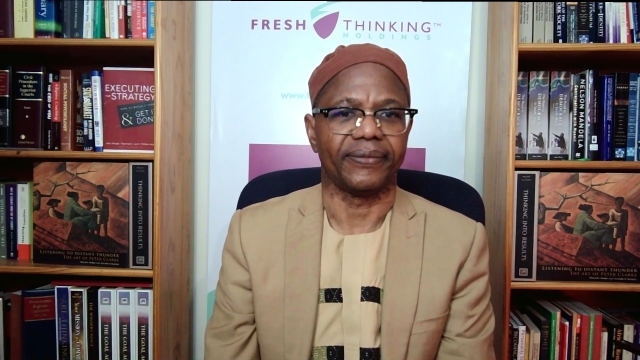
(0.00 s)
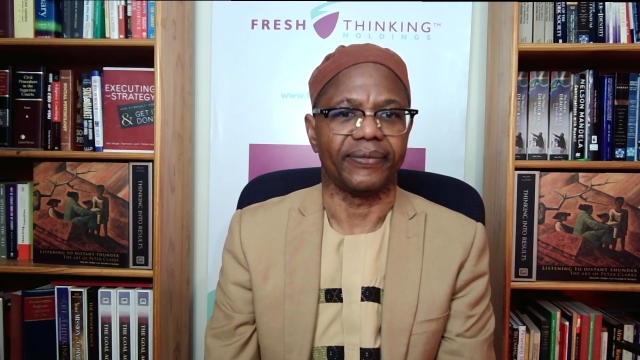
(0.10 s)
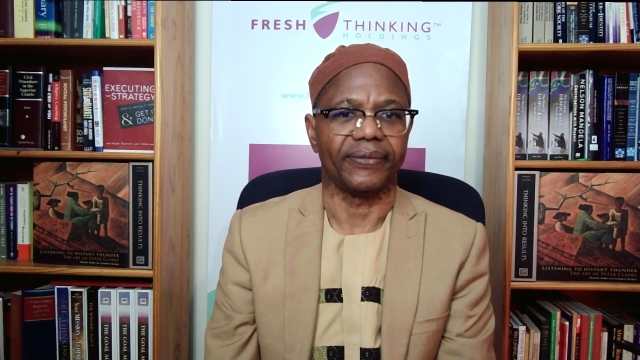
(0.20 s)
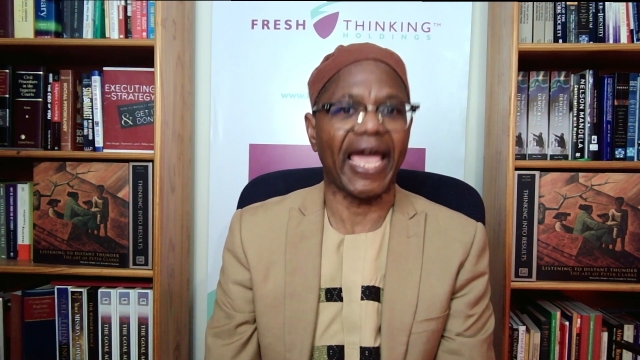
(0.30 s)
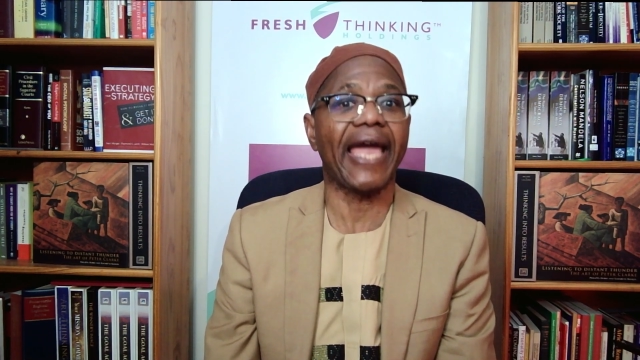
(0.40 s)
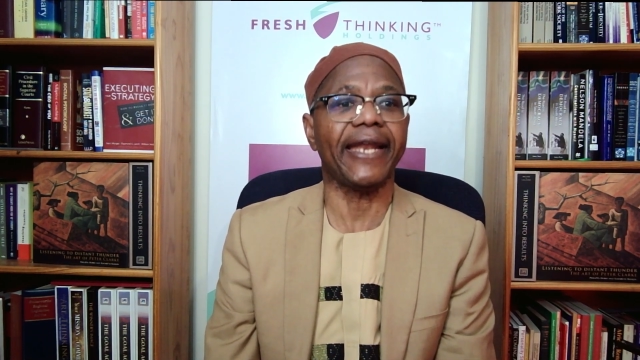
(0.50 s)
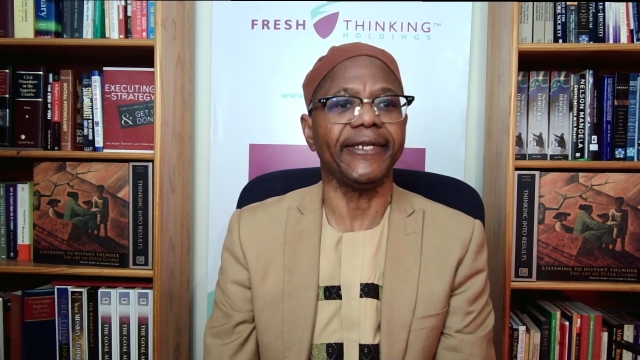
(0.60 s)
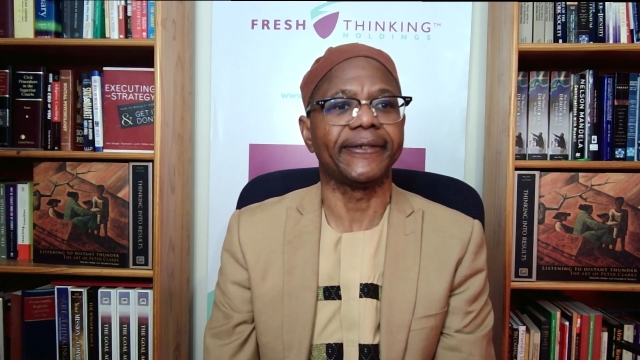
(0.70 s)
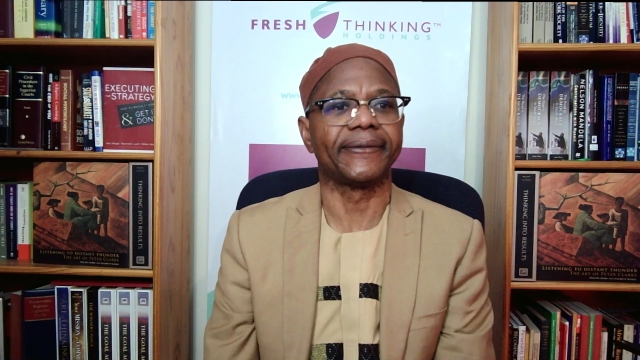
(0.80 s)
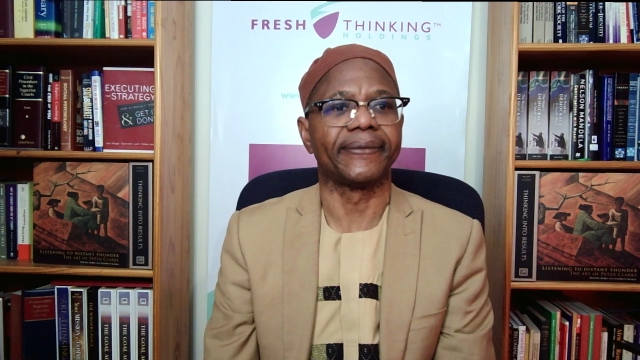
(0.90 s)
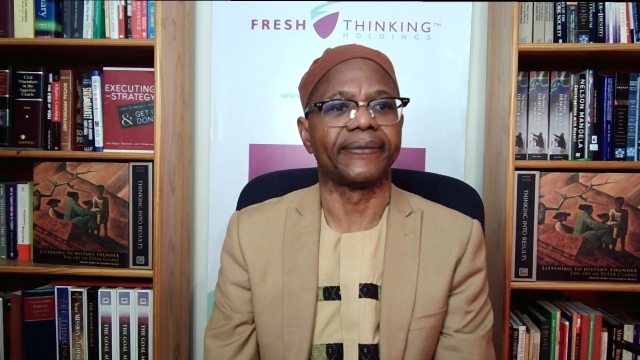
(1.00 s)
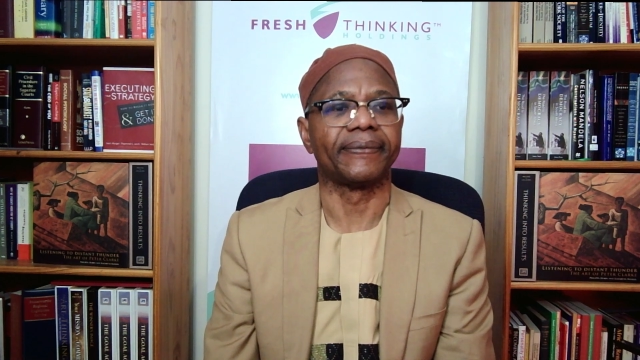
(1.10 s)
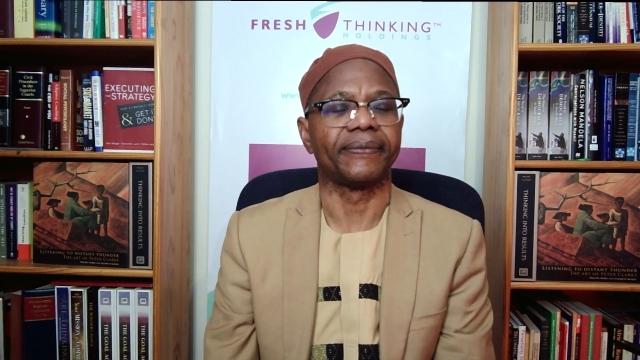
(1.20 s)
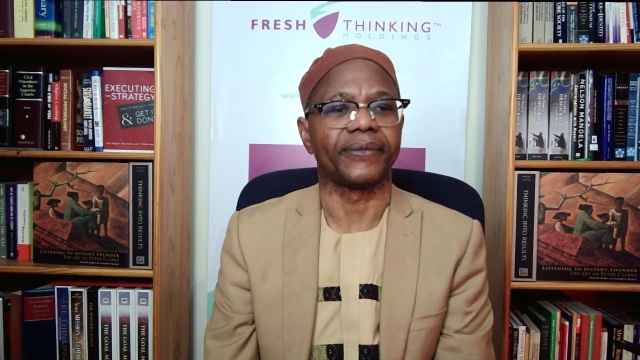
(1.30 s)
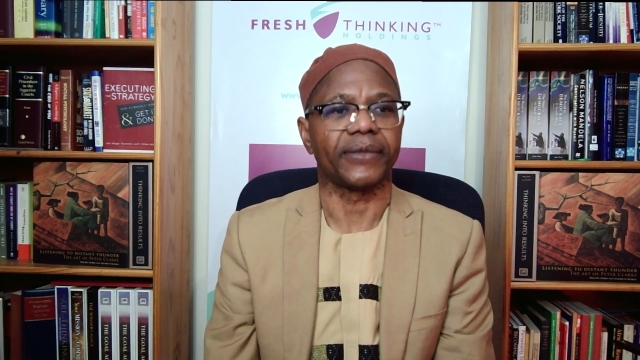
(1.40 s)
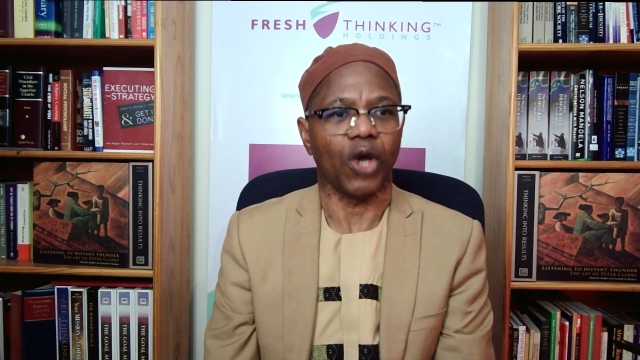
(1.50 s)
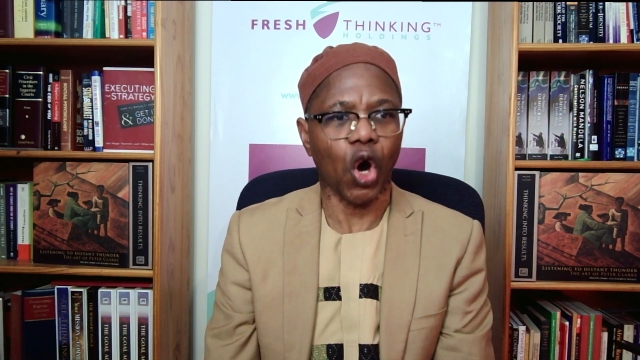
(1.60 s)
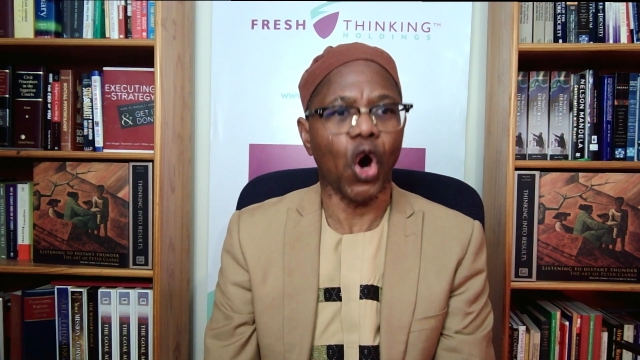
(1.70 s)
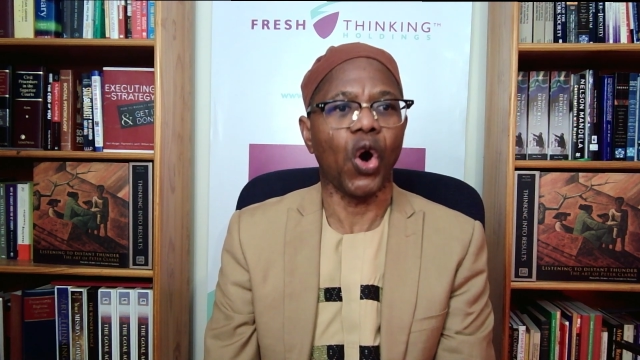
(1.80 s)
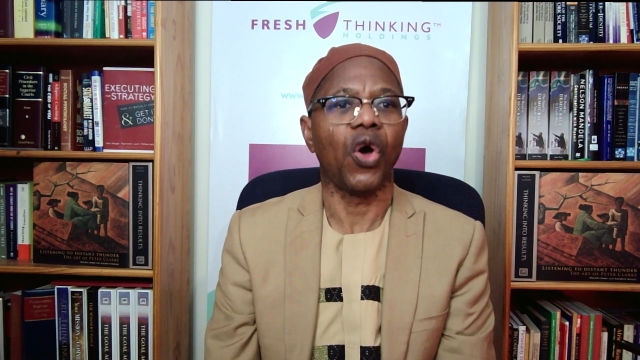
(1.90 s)
and
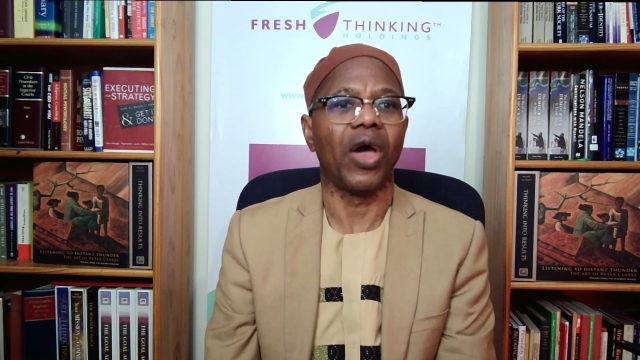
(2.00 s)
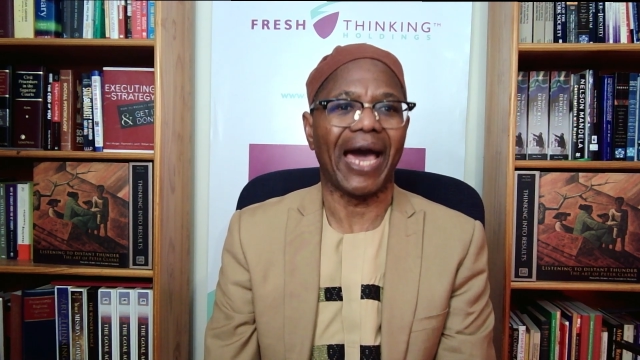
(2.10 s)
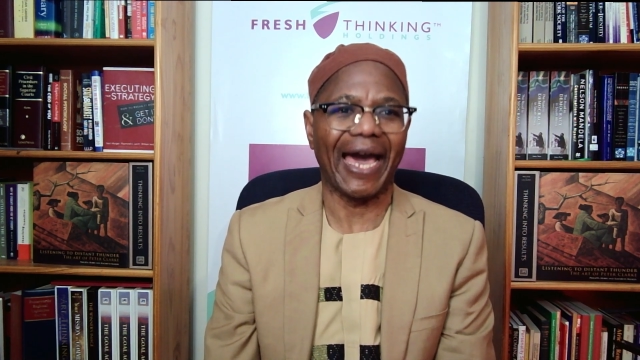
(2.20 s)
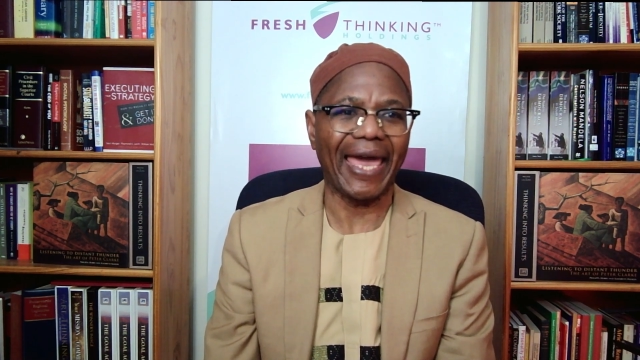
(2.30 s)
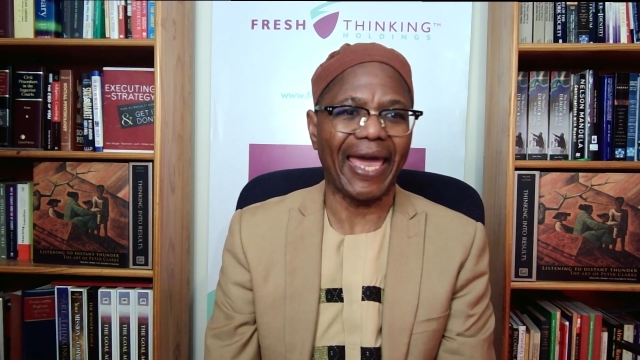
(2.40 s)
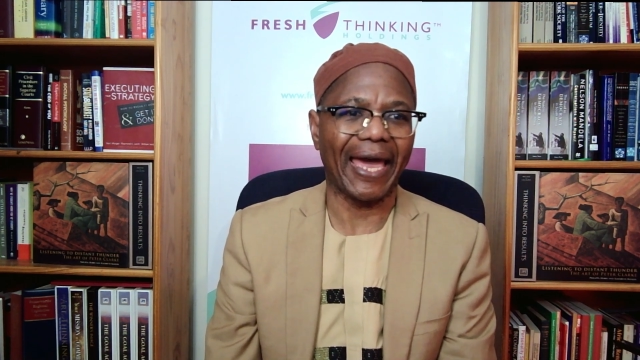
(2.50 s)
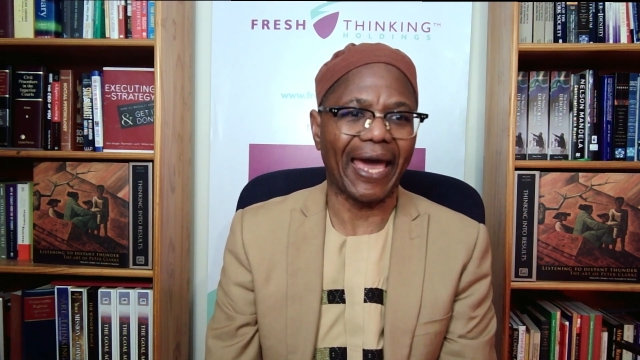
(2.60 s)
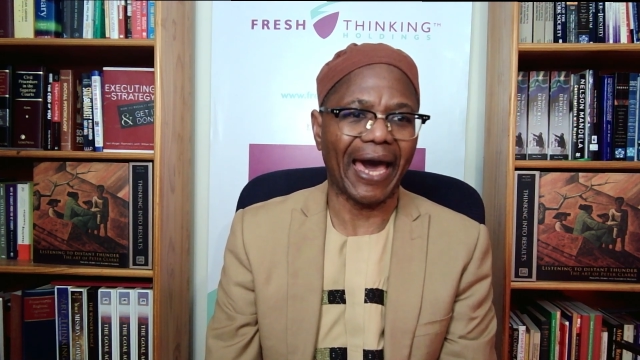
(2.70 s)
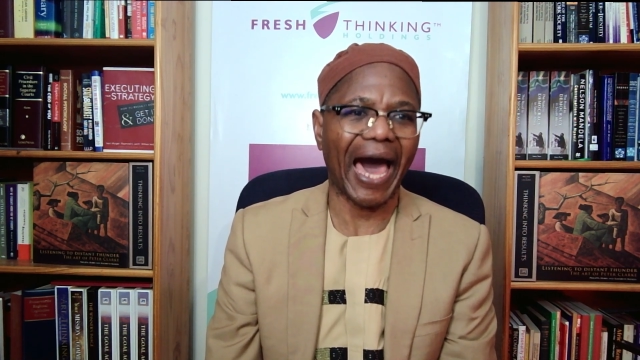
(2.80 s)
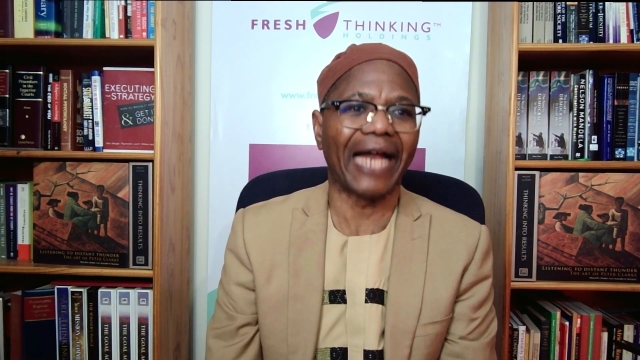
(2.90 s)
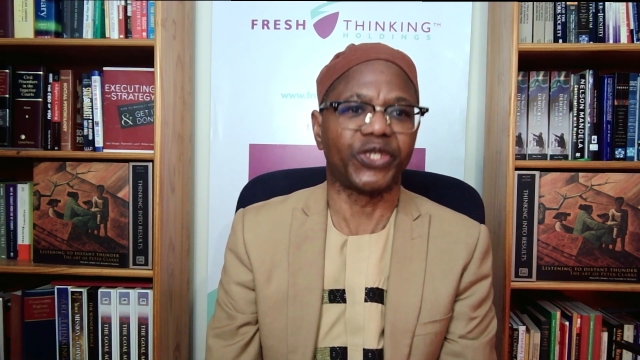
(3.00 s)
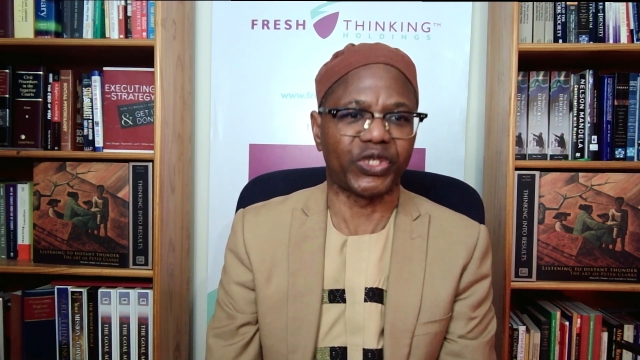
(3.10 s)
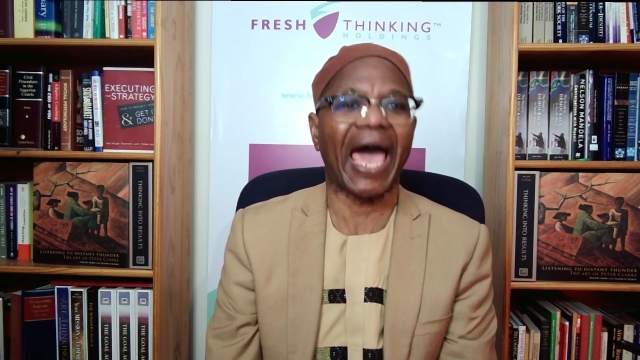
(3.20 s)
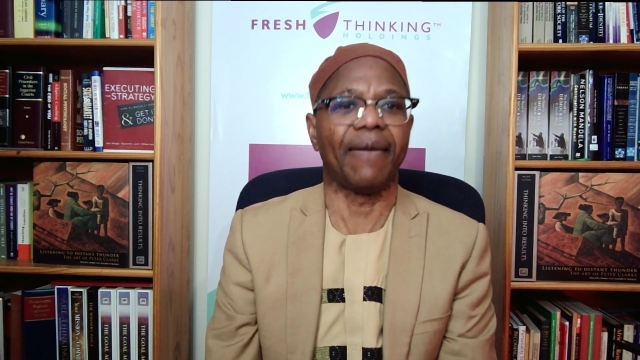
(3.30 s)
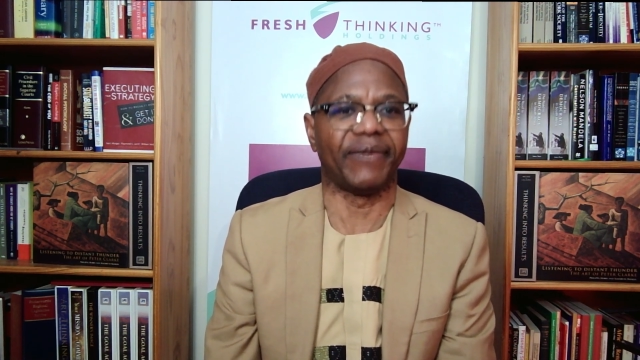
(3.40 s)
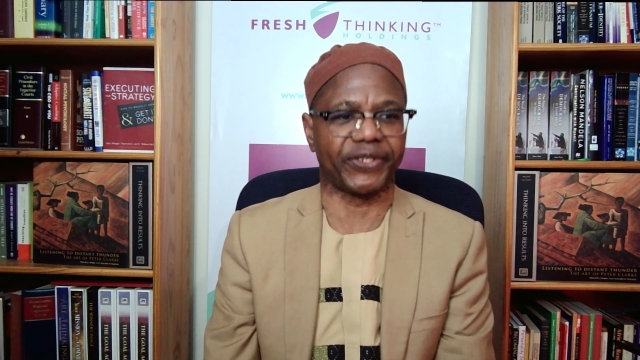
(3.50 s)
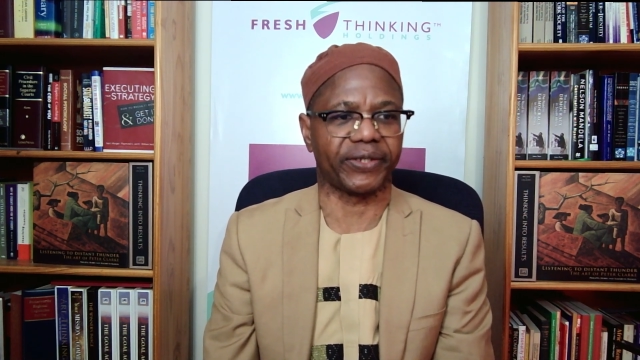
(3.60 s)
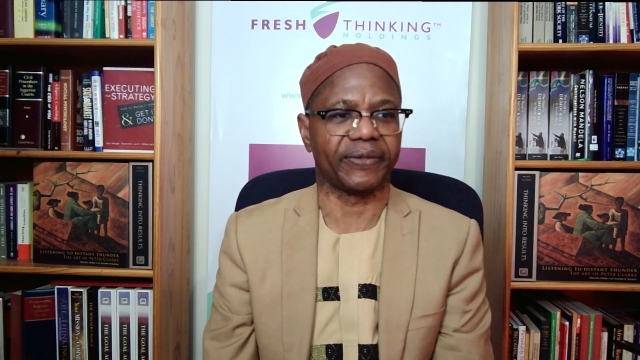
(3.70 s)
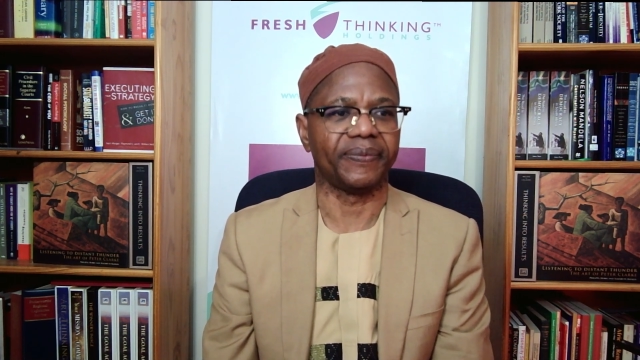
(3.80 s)
or Alzheimer's.